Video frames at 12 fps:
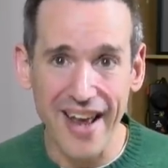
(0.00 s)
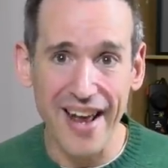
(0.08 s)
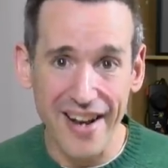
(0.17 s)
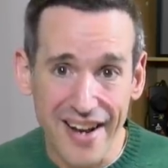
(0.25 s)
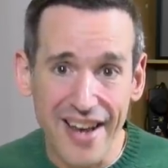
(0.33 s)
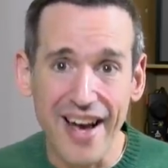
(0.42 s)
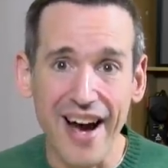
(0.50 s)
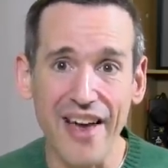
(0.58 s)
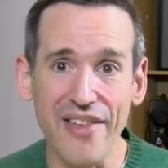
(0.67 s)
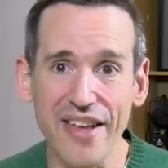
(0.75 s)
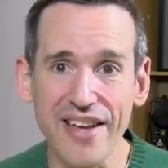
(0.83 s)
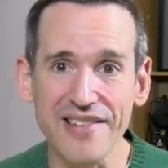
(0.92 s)
And
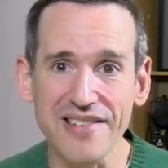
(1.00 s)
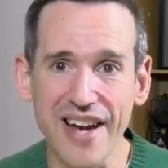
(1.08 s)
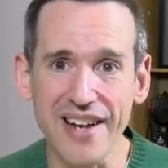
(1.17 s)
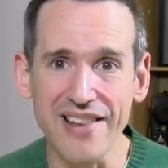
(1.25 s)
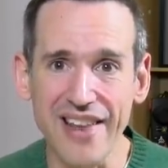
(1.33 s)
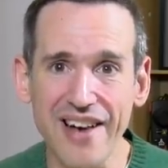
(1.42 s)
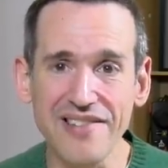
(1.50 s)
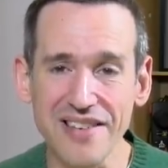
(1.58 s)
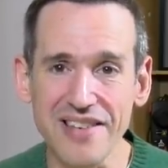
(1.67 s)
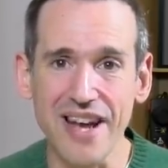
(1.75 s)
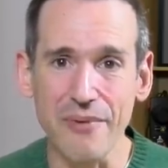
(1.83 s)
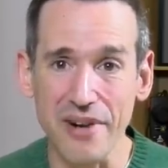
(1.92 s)
I think it's kind of
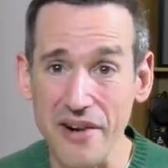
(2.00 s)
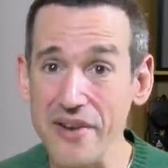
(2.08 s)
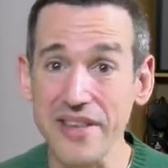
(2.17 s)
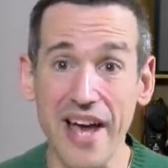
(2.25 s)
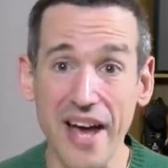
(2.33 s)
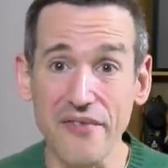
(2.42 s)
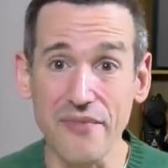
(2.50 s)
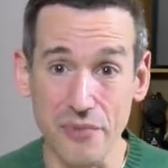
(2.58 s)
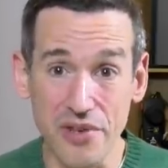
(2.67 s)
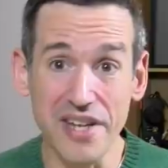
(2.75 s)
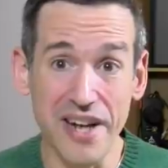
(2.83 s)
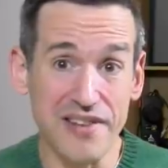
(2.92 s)
lousy that we're going to have
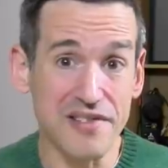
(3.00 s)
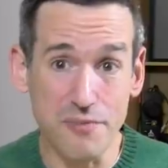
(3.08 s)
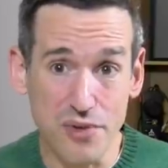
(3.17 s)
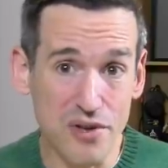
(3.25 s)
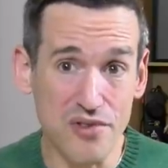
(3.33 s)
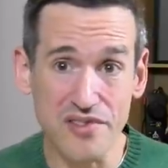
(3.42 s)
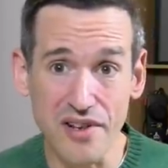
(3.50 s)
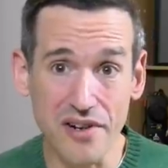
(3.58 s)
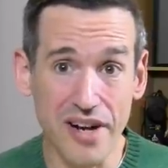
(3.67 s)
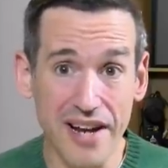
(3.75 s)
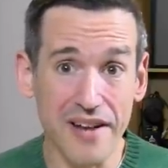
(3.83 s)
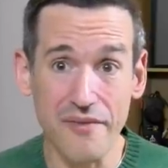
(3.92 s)
really nice computers that
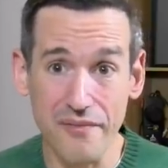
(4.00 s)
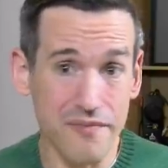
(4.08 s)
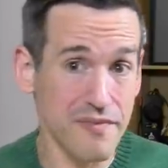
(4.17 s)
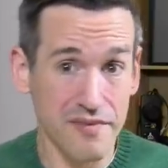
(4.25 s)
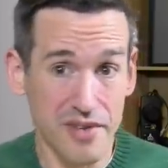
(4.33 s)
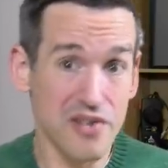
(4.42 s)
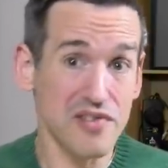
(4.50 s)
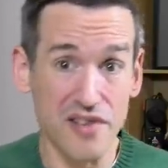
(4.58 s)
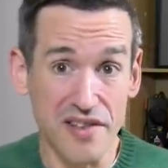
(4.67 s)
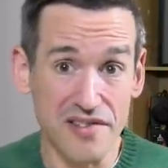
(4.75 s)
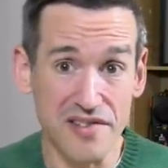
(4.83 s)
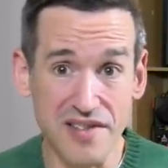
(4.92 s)
are kind of
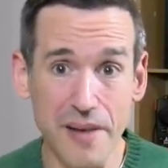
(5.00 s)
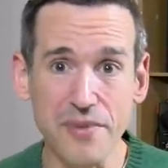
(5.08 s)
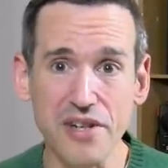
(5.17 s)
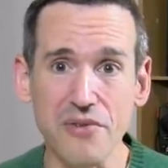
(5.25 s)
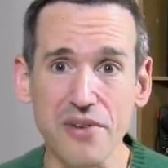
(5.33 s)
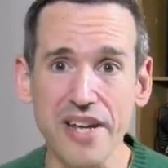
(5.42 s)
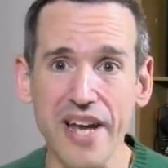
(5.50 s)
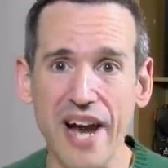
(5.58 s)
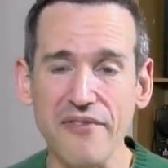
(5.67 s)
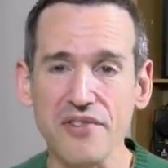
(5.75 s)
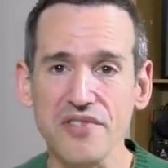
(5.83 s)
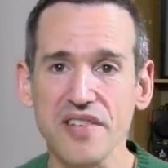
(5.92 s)
useless to some degree
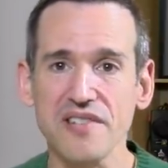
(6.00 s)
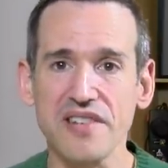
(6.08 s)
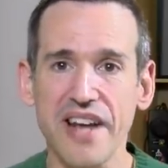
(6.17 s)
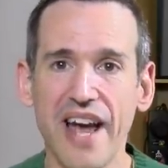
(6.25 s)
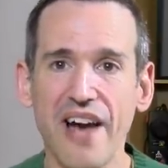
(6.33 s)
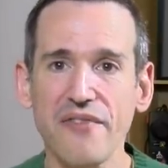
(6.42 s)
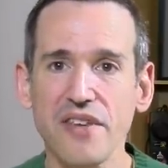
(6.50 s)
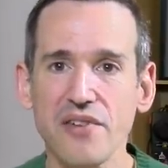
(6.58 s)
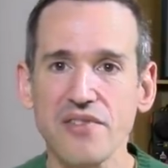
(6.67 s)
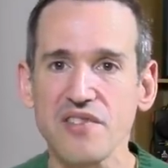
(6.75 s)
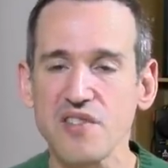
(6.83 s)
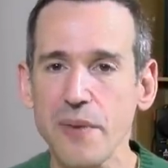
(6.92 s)
after six and a half
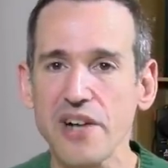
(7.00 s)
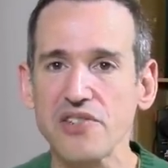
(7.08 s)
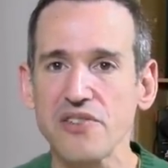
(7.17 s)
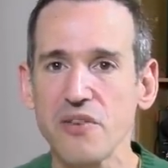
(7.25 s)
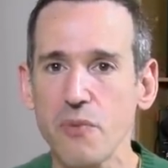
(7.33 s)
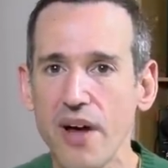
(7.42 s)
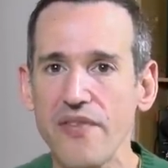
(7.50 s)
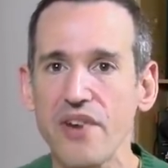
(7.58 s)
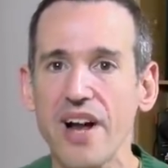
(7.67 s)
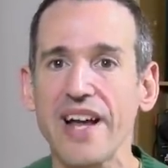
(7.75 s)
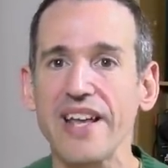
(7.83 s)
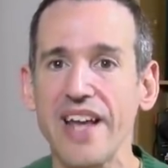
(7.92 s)
years, especially when
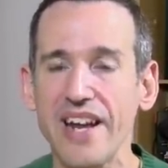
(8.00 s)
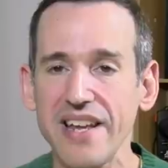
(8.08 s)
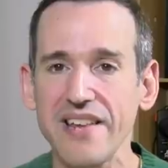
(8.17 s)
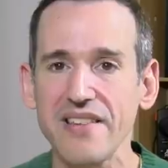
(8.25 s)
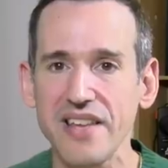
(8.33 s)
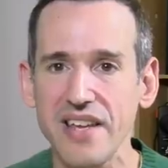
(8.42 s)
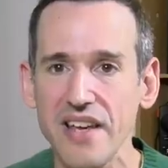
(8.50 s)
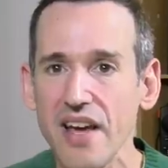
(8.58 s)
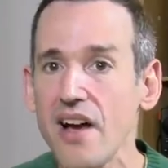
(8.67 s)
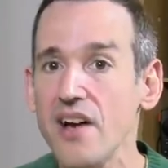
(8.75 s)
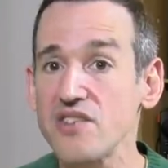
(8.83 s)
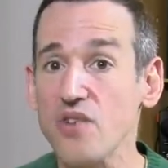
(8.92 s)
they're not getting the
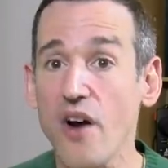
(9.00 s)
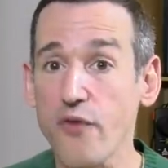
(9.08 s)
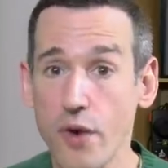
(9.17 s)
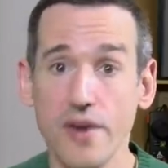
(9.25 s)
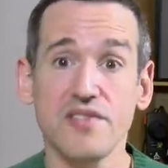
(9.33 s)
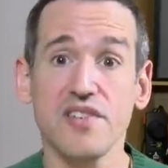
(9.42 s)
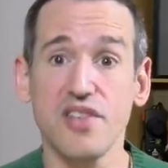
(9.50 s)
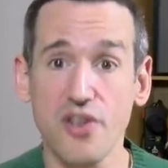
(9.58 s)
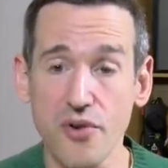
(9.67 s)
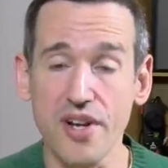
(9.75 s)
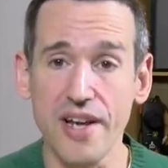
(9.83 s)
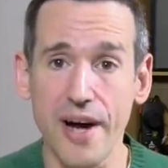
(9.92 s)
software and
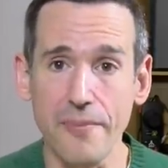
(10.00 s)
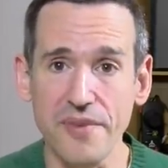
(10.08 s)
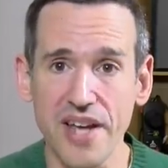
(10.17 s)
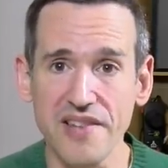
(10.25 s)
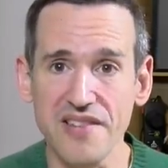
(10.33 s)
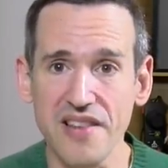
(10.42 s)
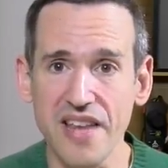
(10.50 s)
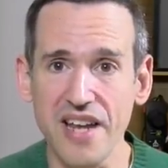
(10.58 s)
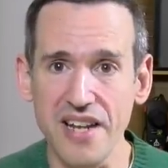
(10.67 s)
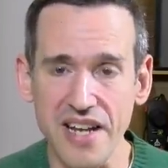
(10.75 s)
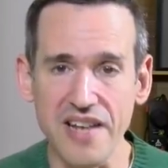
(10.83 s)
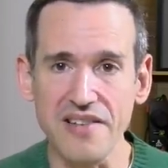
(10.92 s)
security updates that
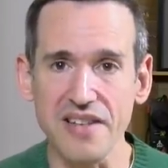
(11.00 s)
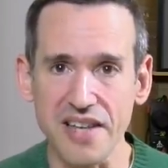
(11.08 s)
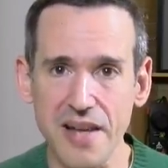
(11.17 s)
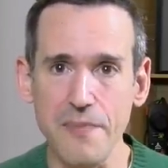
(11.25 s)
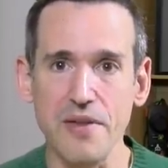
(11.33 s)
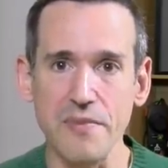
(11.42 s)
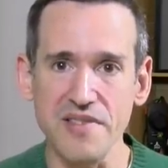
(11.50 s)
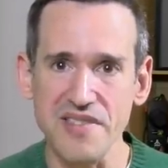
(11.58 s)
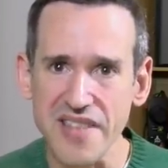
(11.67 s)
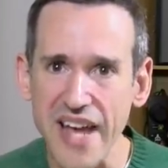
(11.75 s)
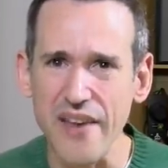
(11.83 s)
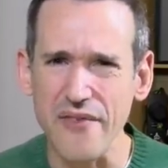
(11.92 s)
they need to keep them
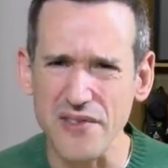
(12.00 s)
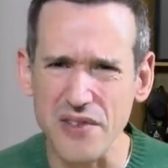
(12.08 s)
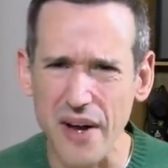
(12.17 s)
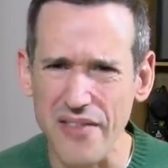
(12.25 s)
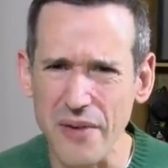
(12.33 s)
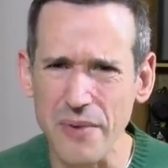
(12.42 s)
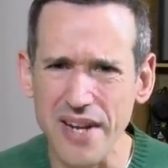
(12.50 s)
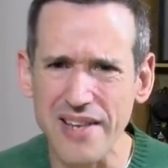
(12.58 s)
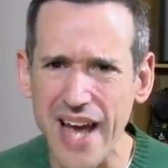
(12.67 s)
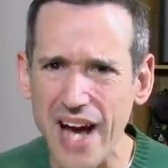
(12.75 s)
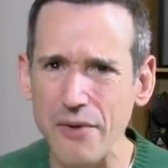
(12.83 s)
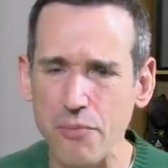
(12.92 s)
safe. So I think we need
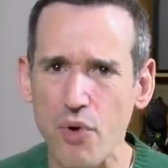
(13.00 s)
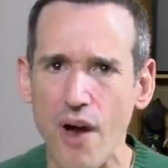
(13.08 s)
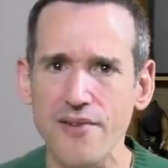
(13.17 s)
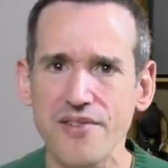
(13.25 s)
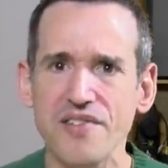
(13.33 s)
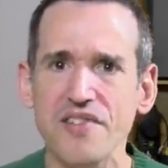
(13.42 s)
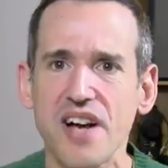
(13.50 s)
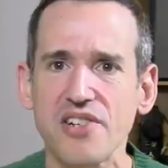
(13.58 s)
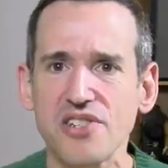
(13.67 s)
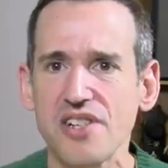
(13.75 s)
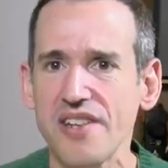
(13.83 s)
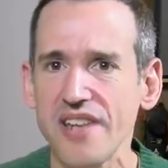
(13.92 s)
to have a broader
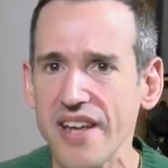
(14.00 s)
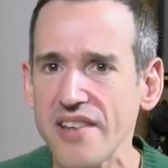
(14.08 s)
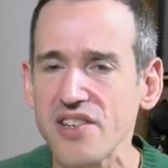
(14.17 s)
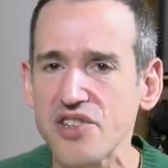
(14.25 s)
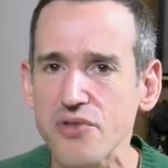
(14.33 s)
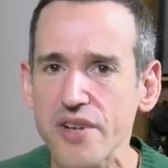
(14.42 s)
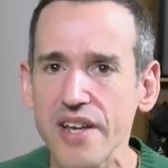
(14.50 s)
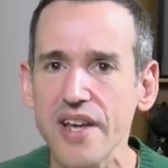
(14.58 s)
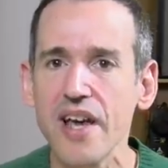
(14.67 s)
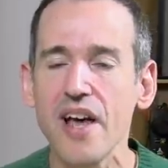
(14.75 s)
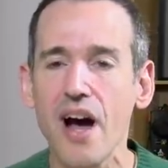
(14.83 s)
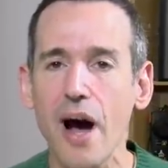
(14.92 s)
discussion in the industry
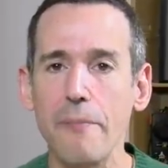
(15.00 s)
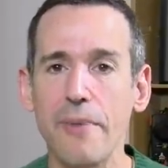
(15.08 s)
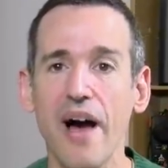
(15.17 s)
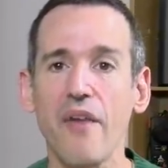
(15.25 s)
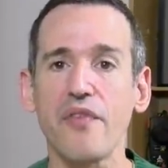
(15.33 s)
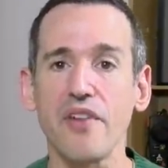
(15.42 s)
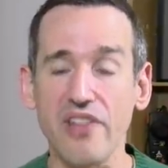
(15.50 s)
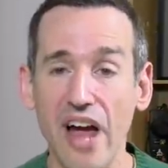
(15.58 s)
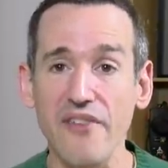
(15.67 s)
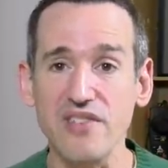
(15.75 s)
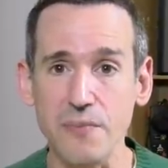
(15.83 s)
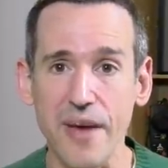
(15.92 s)
about the
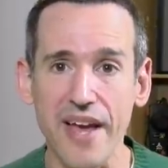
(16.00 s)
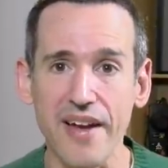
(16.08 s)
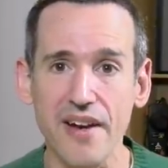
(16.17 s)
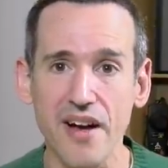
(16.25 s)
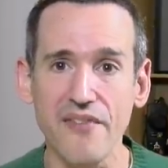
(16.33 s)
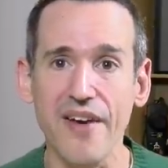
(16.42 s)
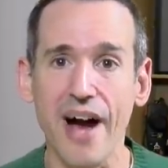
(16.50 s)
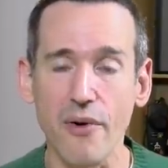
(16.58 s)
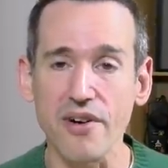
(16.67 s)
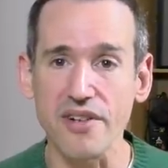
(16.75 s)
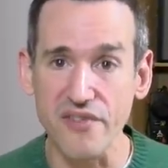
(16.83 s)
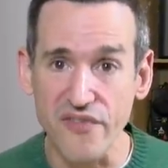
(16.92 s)
lifespan of
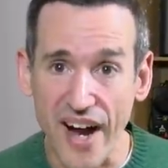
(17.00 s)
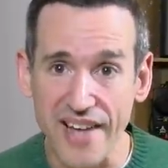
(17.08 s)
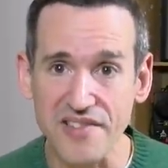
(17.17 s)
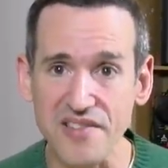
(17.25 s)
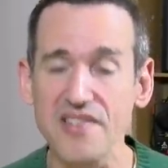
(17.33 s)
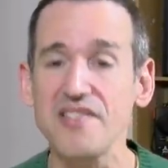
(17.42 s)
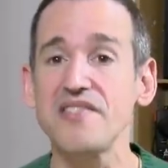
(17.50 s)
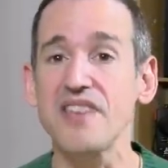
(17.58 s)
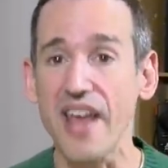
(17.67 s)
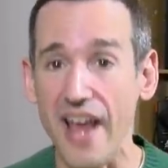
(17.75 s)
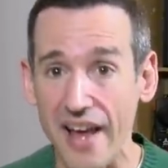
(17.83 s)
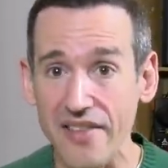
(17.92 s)
our devices
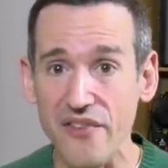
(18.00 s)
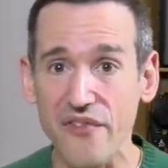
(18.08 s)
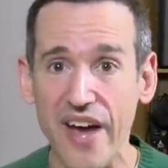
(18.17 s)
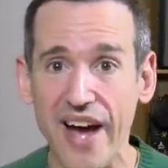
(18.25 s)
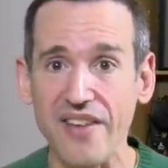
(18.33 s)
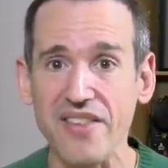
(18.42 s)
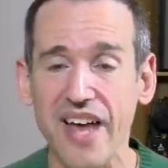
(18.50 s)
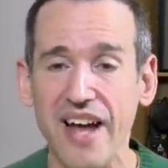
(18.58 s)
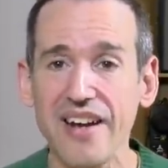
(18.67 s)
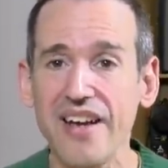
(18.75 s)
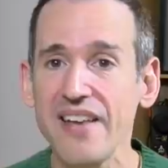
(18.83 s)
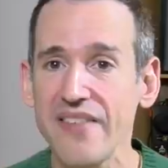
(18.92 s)
and the fact
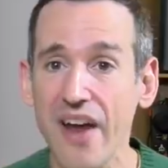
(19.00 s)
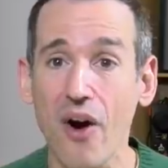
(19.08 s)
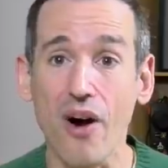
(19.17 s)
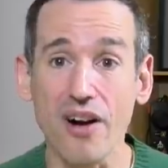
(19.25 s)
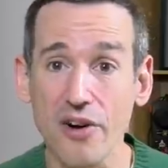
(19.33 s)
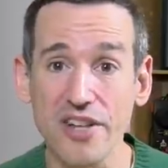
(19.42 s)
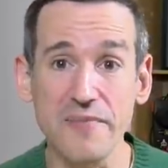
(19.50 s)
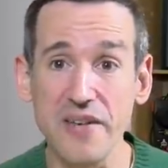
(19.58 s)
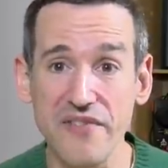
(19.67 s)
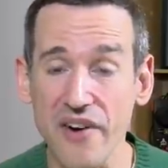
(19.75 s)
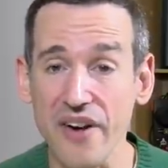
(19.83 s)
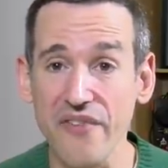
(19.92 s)
that they are going to
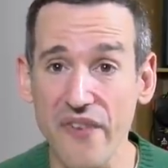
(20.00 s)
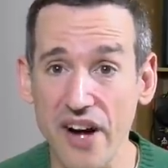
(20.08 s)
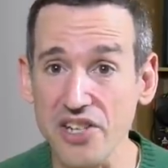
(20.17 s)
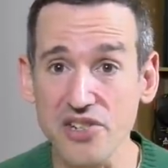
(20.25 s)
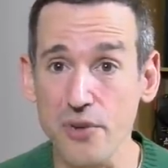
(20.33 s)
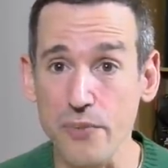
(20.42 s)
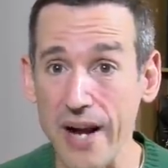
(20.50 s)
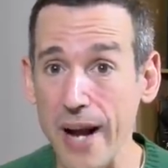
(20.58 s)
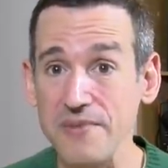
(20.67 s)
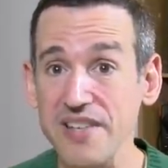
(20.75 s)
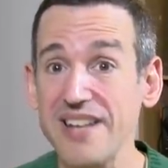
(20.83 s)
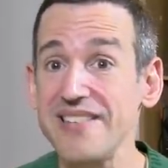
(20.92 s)
be very functional
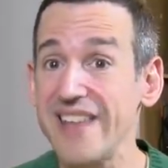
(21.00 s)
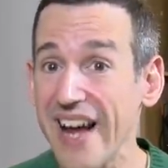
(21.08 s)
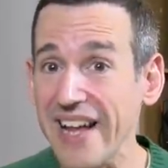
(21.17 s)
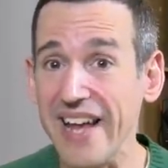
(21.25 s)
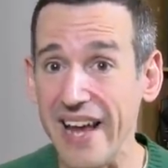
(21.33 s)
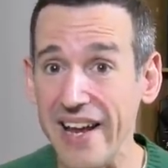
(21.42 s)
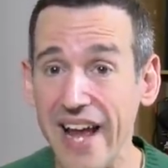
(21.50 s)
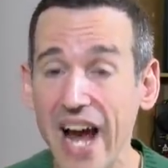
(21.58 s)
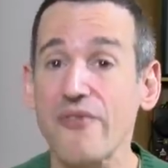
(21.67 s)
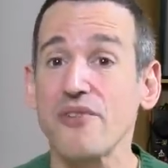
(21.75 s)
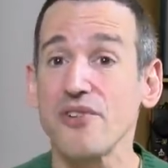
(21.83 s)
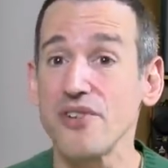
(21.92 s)
perhaps a decade
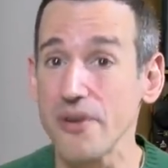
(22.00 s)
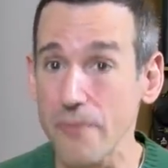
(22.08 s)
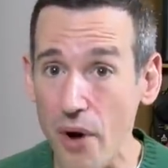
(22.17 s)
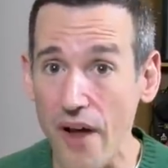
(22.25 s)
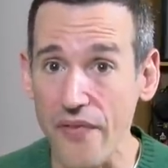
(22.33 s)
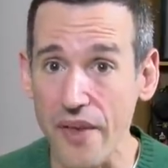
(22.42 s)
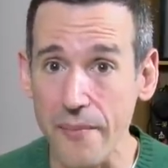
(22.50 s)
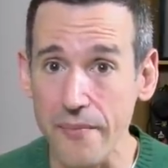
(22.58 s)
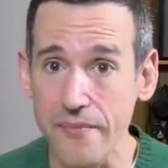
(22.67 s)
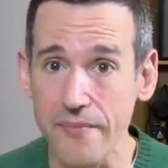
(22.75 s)
after you bought them.